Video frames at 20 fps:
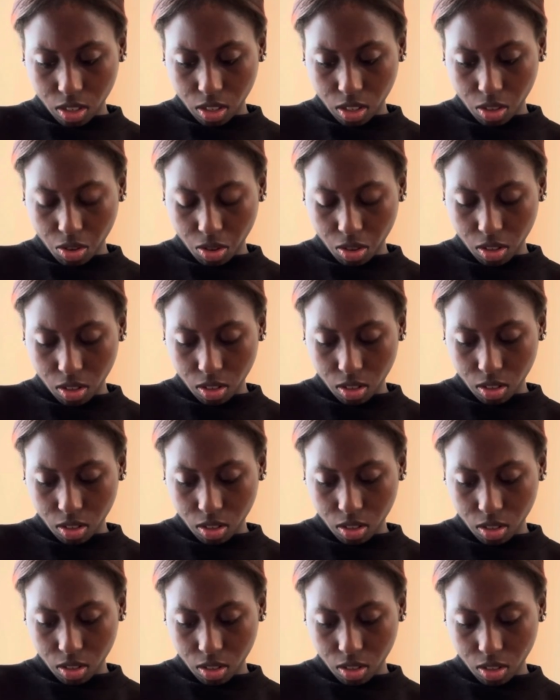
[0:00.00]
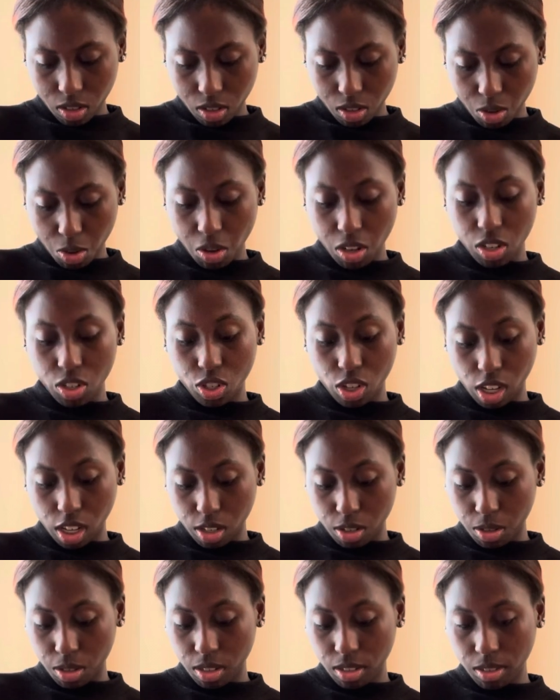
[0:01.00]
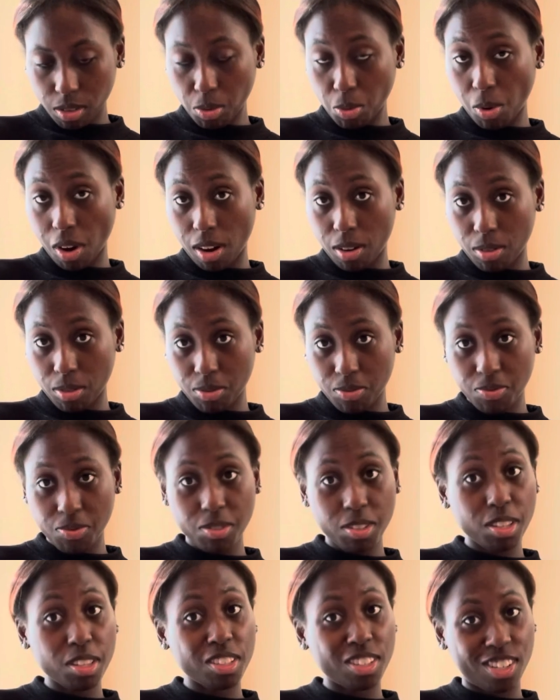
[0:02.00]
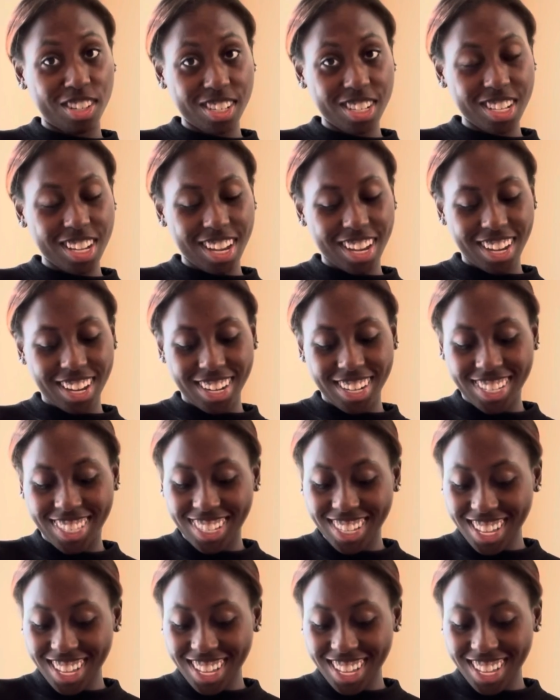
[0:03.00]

tortoise tortoise shell. Wow, long day, guys.